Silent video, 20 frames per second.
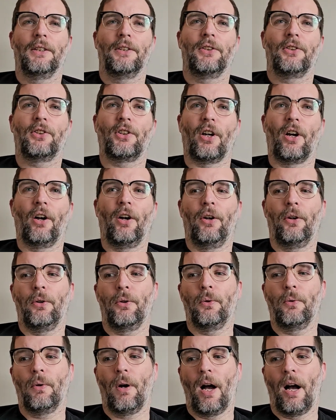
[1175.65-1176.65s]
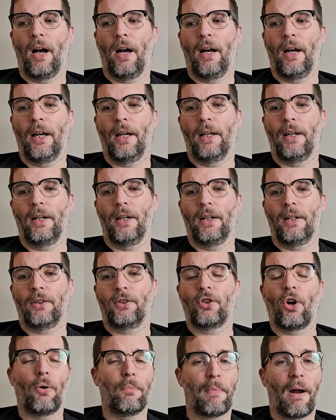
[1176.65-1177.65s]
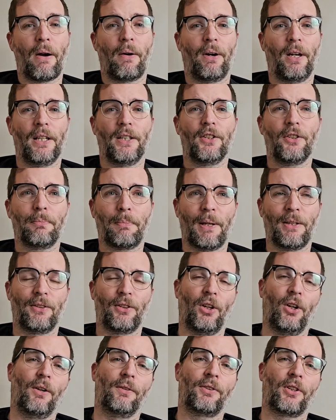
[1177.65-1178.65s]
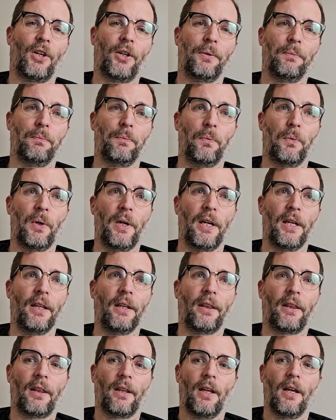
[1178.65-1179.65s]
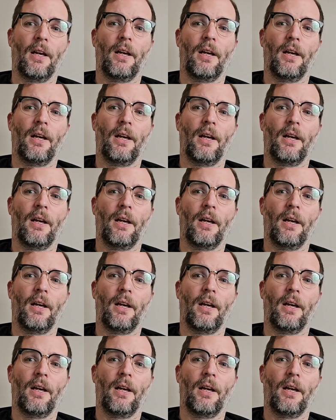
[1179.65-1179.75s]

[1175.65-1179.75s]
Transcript: So uh, Tom Merrilyn spends a lot of time with